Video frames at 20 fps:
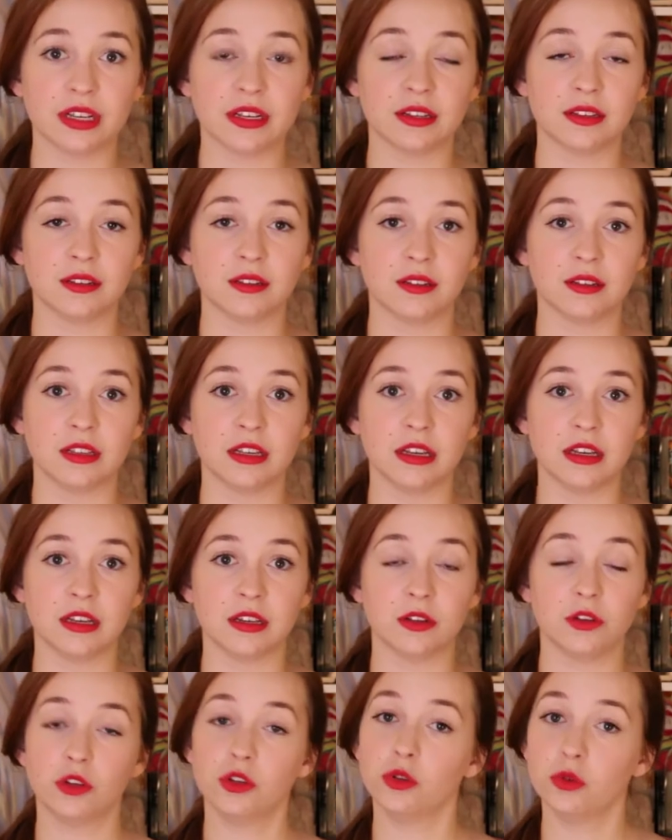is
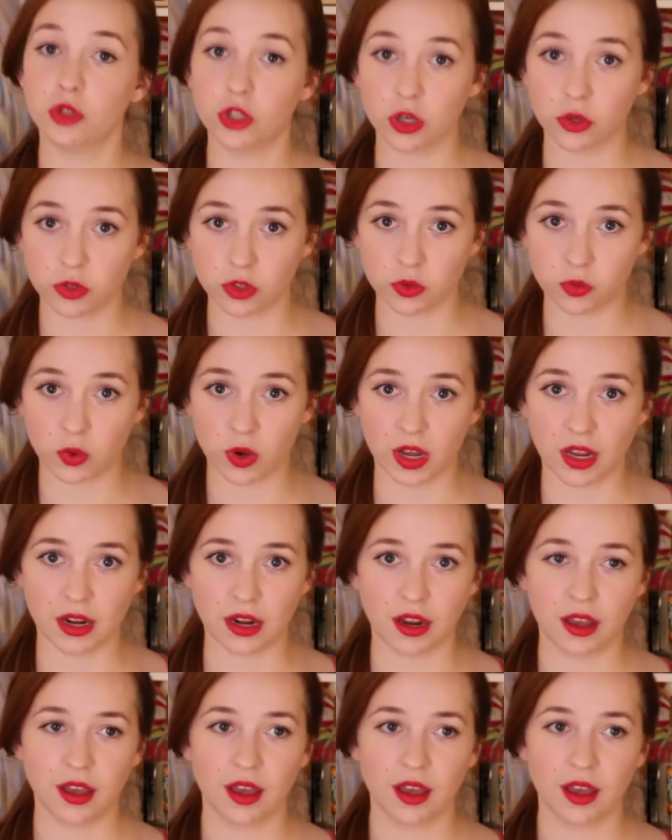the new chosen one,